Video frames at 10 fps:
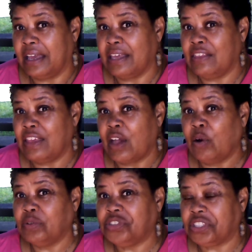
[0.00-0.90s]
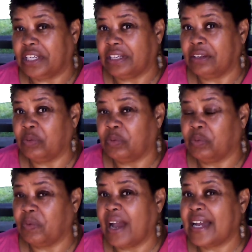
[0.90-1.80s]
in the
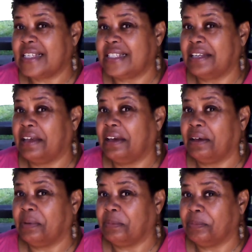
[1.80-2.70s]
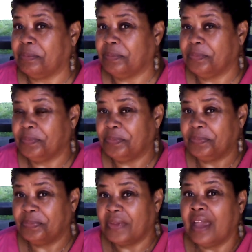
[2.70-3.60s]
ocean, rising up.
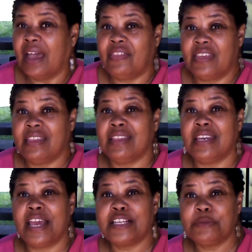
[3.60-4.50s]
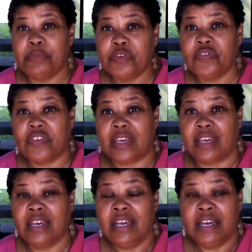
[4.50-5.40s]
And then the next
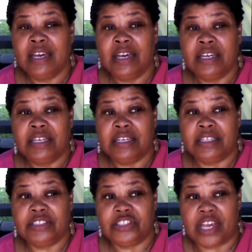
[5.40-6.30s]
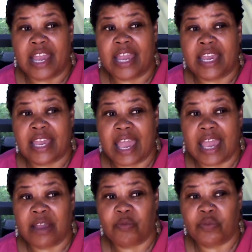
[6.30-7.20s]
movie, Jane
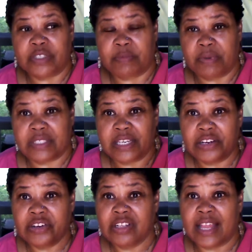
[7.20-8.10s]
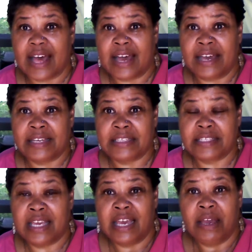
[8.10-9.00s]
Kent was
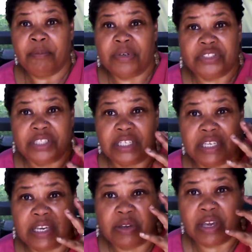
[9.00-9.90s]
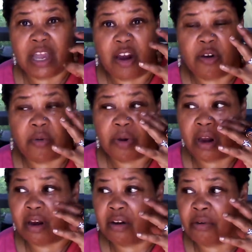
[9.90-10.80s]
materialized, but
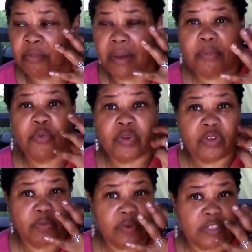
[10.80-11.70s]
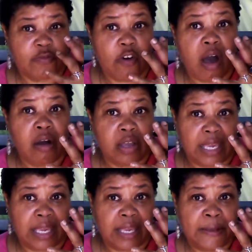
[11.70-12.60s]
her memory was
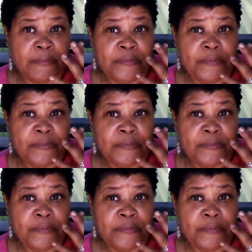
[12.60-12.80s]
foggy,